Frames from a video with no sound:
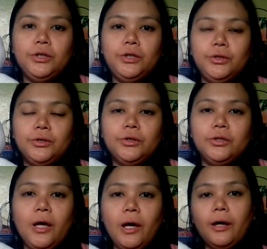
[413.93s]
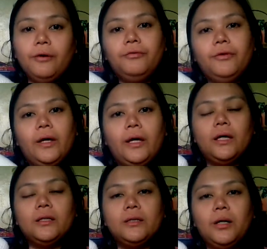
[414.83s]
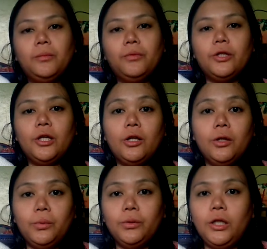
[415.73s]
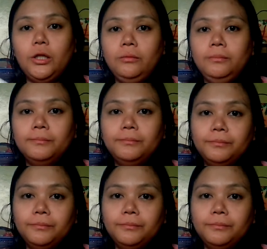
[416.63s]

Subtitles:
should have a somewhat a clothing.